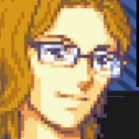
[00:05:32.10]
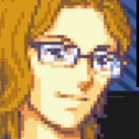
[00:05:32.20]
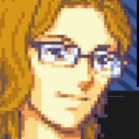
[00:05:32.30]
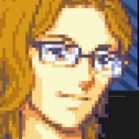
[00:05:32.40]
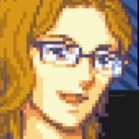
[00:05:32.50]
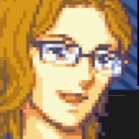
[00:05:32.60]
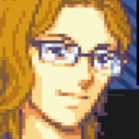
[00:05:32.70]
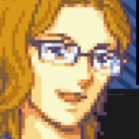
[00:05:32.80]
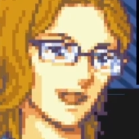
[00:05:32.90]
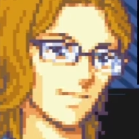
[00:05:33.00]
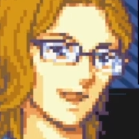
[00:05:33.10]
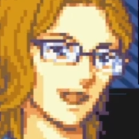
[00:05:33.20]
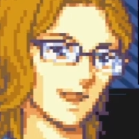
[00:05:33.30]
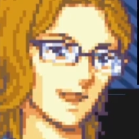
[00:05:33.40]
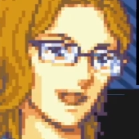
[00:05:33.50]
So yeah, same
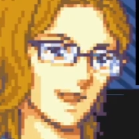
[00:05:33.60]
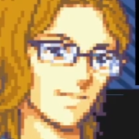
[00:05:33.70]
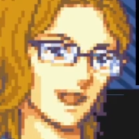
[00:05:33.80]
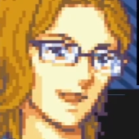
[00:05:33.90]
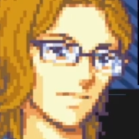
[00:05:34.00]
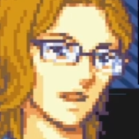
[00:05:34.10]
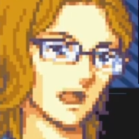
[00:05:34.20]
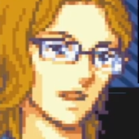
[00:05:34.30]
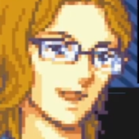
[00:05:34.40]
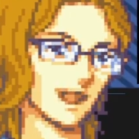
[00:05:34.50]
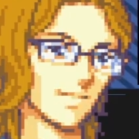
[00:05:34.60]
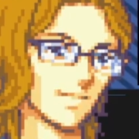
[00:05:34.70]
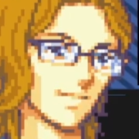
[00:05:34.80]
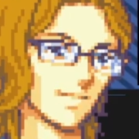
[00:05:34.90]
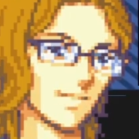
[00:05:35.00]
devs as Crypt Custodian.
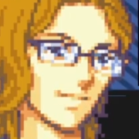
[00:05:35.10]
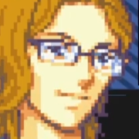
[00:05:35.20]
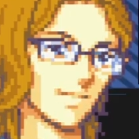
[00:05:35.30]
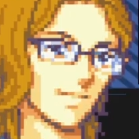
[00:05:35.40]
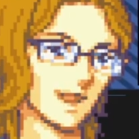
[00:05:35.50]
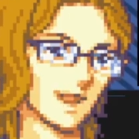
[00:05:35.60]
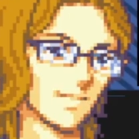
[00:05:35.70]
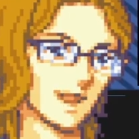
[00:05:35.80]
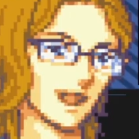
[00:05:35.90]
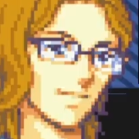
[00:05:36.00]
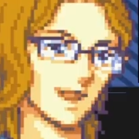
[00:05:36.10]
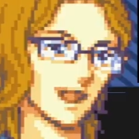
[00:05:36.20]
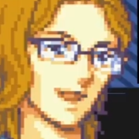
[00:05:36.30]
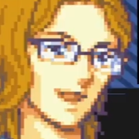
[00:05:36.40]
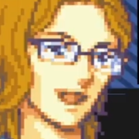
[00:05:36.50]
So
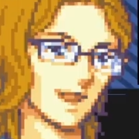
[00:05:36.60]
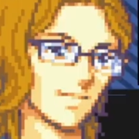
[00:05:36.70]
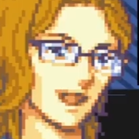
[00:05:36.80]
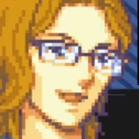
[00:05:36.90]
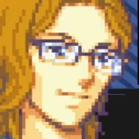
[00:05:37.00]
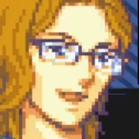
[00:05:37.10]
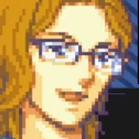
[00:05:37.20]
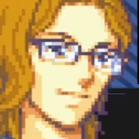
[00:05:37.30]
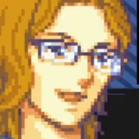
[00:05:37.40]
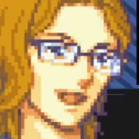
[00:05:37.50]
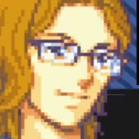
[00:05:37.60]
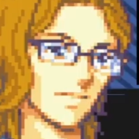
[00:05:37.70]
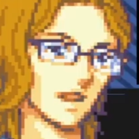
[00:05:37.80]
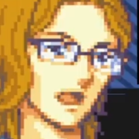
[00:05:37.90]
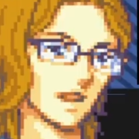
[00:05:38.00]
I'm very familiarized with the art
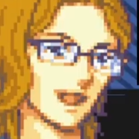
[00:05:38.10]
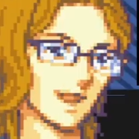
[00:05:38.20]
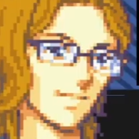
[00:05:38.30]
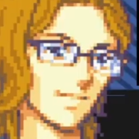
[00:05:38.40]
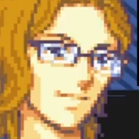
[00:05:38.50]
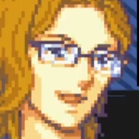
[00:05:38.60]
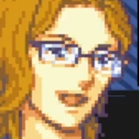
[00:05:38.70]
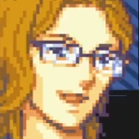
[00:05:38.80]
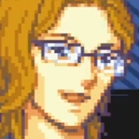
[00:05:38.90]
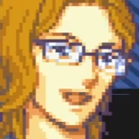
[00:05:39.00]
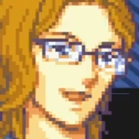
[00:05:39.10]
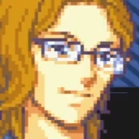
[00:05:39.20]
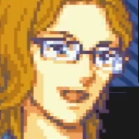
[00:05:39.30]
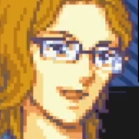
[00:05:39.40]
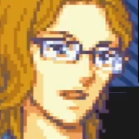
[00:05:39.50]
style and the
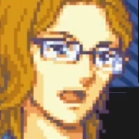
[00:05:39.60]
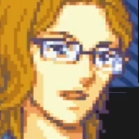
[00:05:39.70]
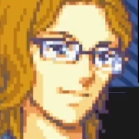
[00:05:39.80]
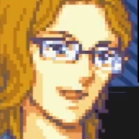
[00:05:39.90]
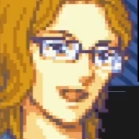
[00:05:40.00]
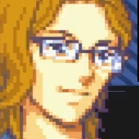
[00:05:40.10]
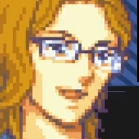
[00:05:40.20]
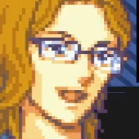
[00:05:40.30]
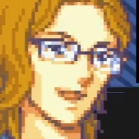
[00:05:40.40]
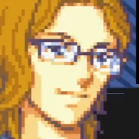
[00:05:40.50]
way the UI works.